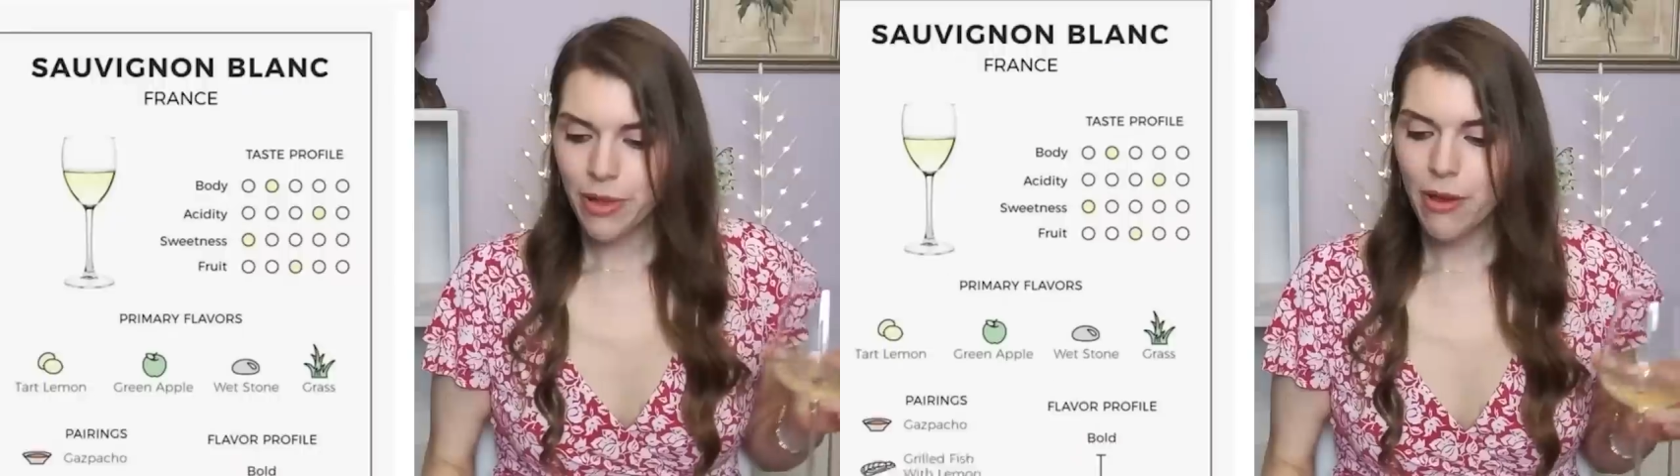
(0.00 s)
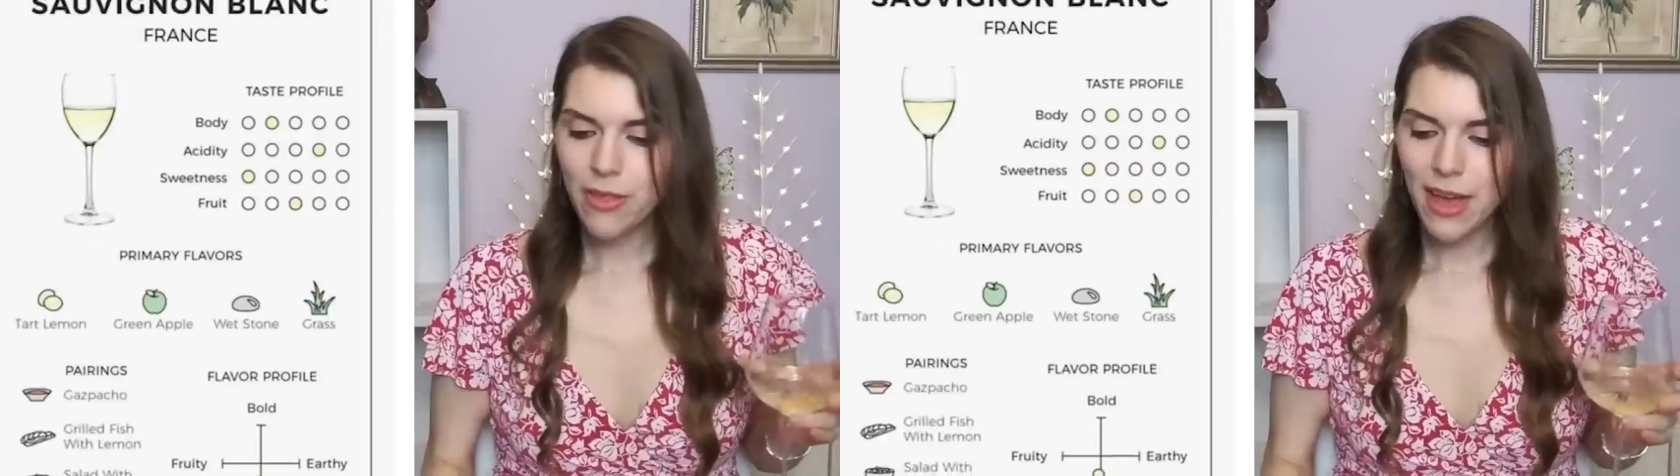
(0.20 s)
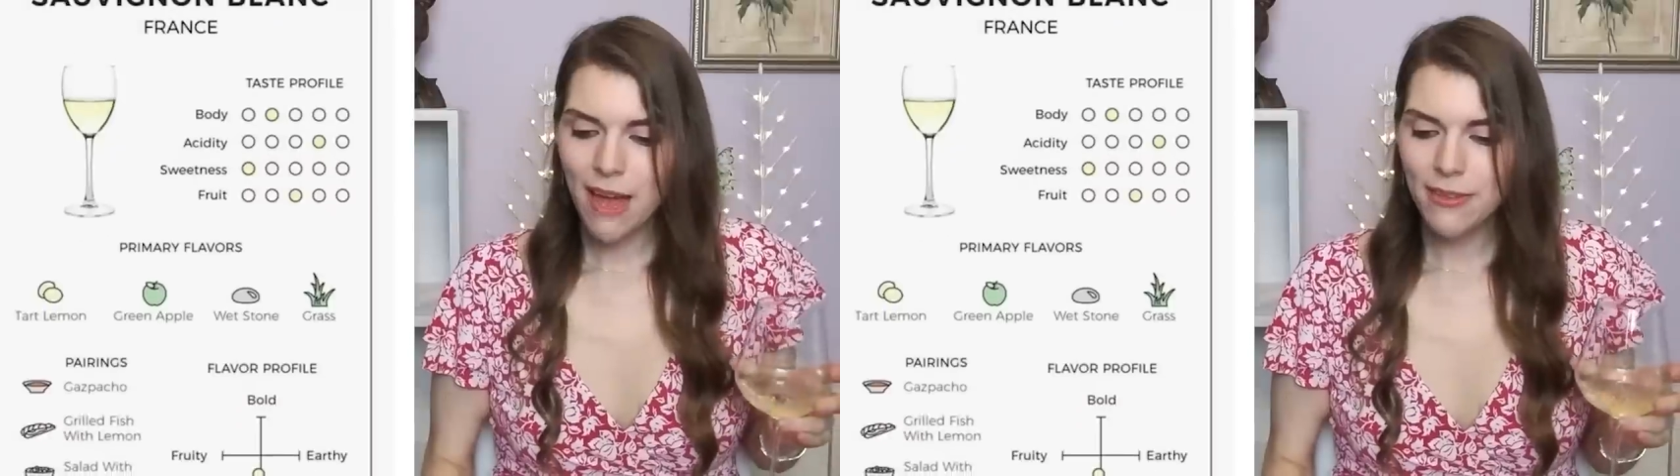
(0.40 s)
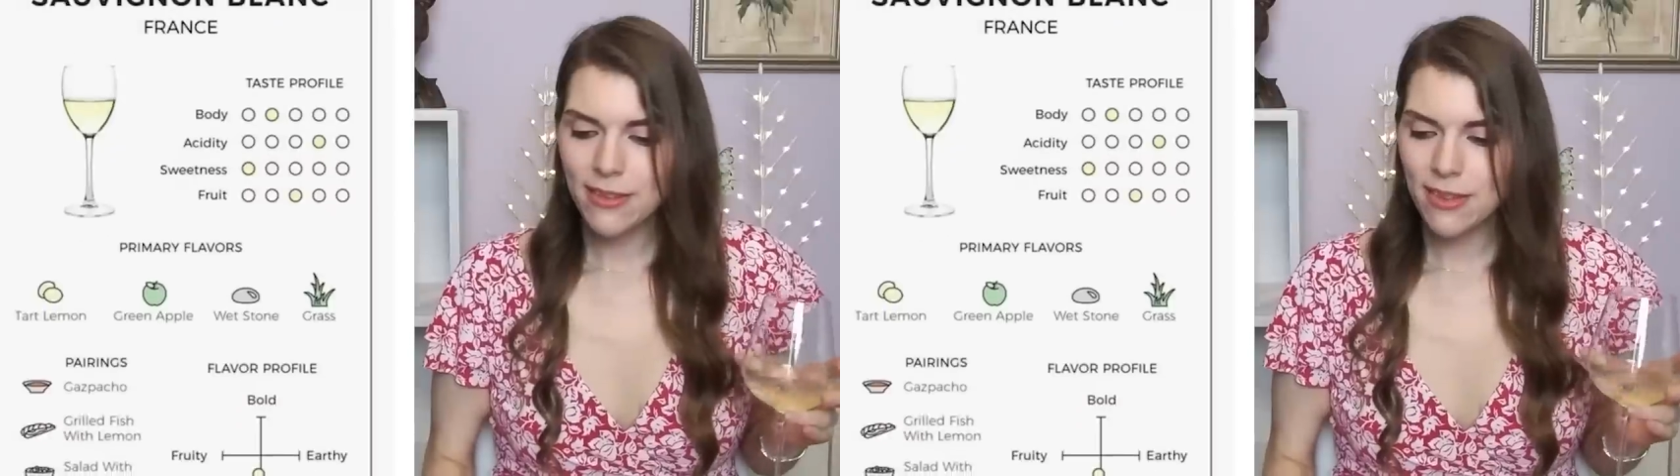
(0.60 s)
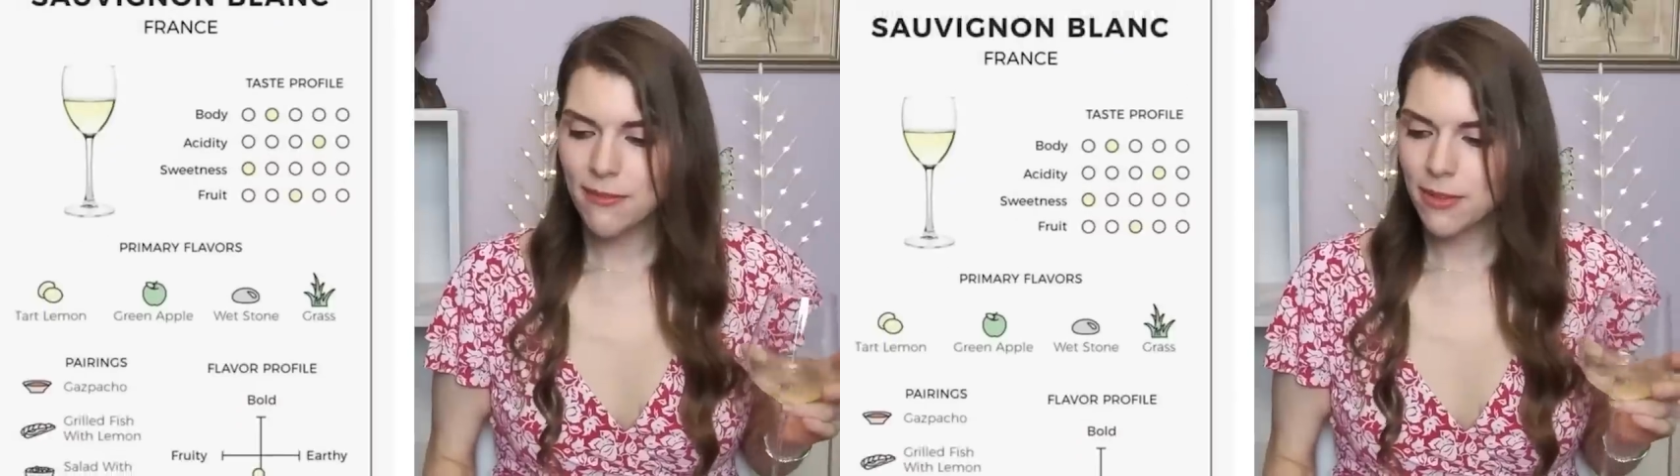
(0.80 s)
Oh, they have
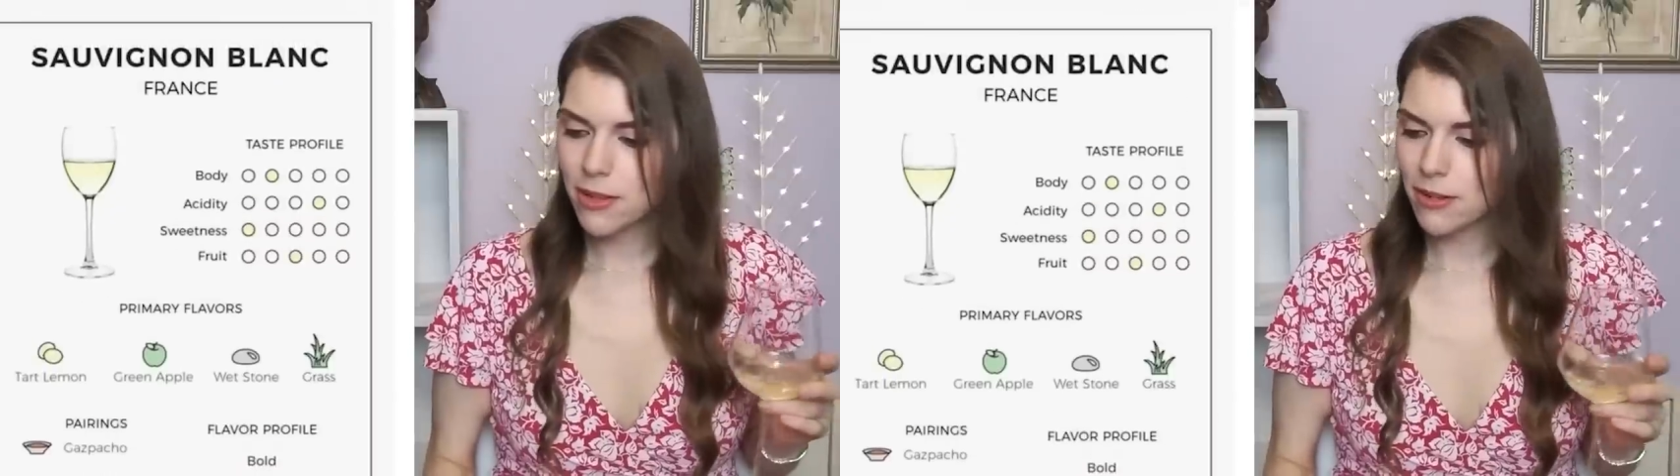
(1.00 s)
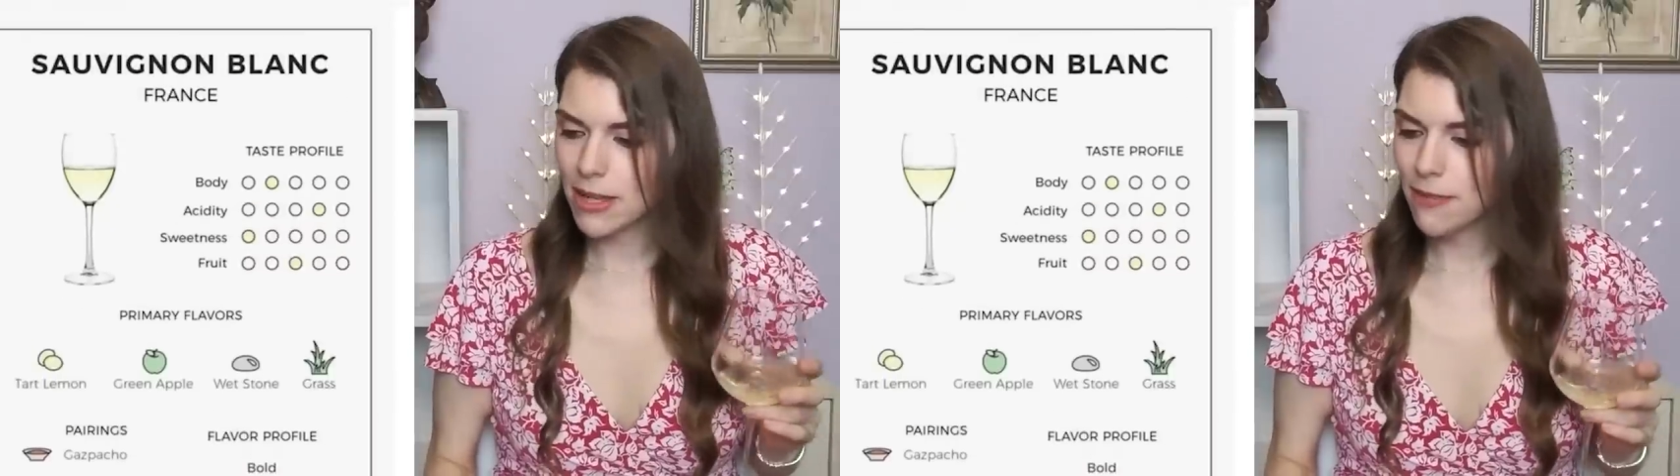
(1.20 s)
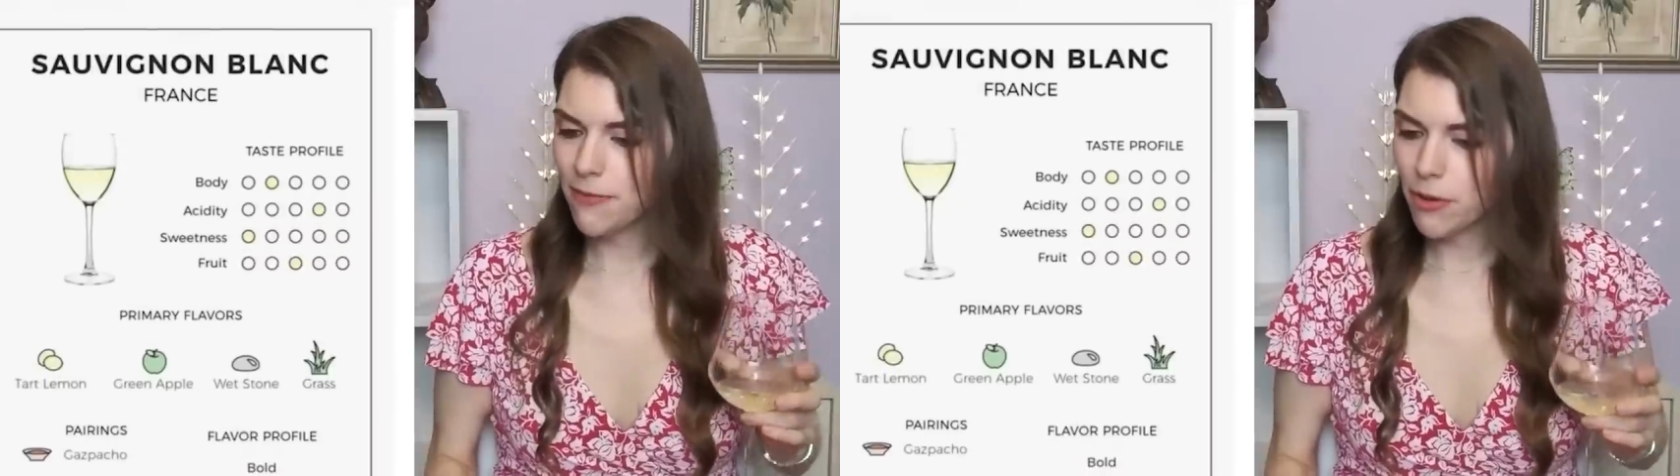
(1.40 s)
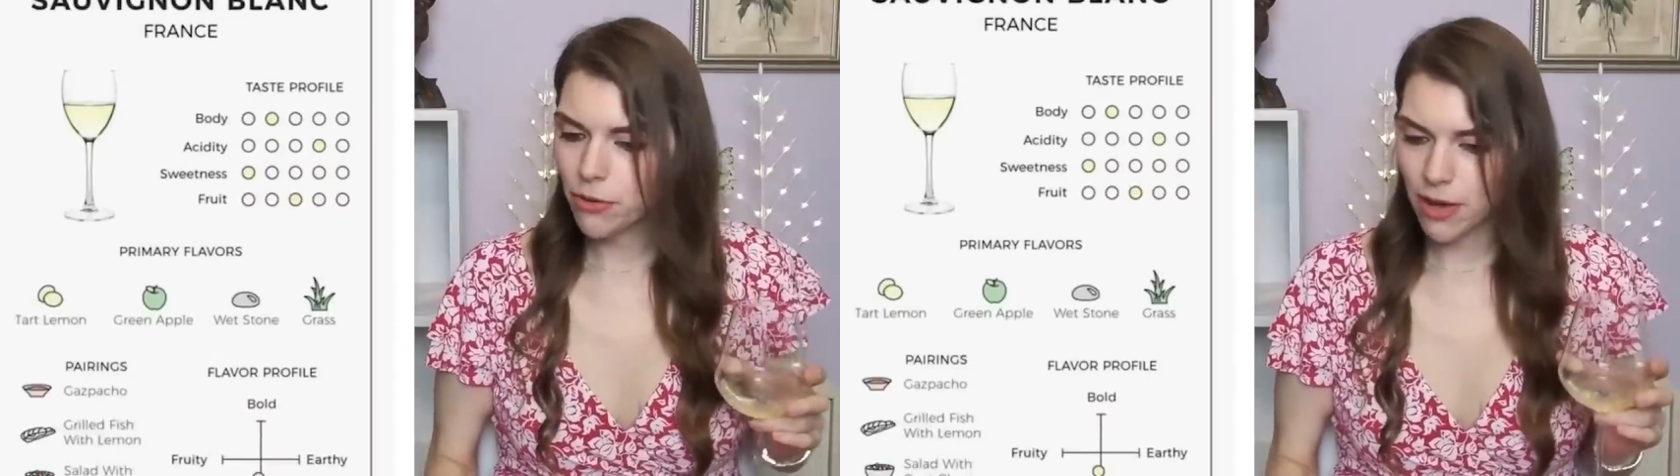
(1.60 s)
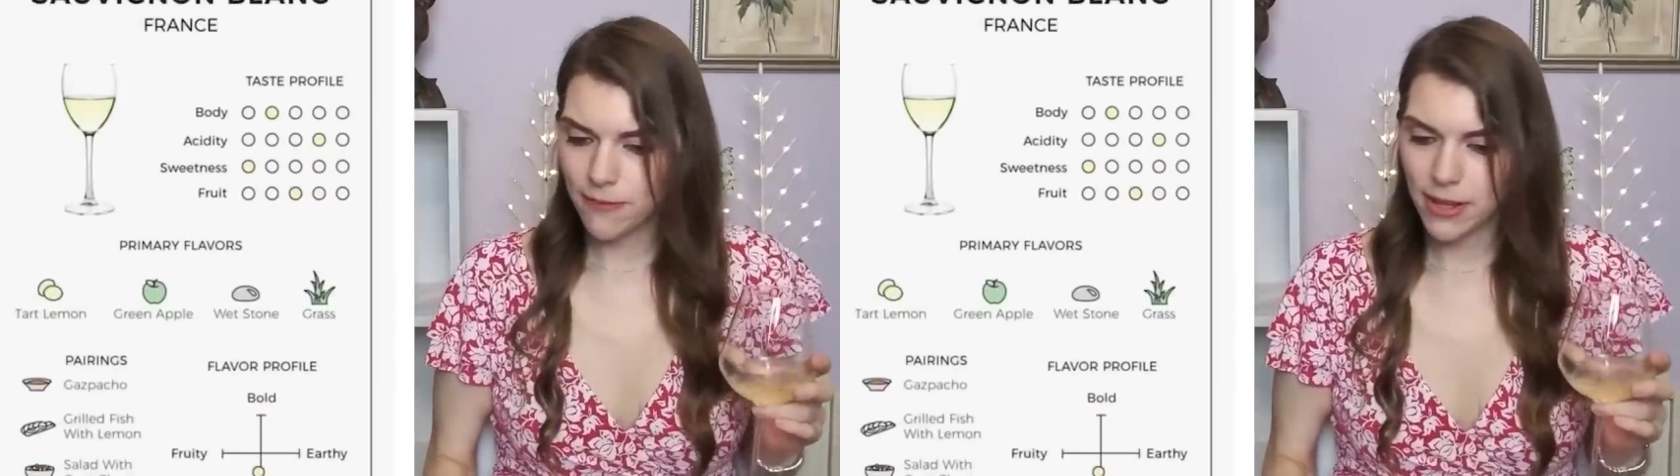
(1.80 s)
these lovely little
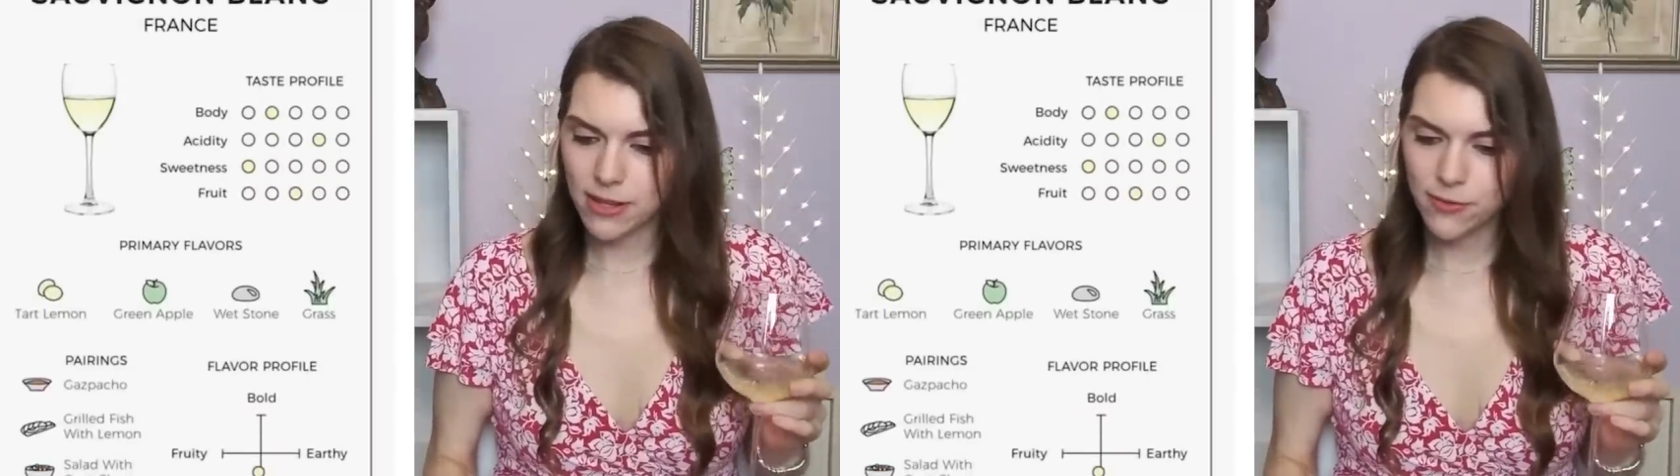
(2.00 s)
infographics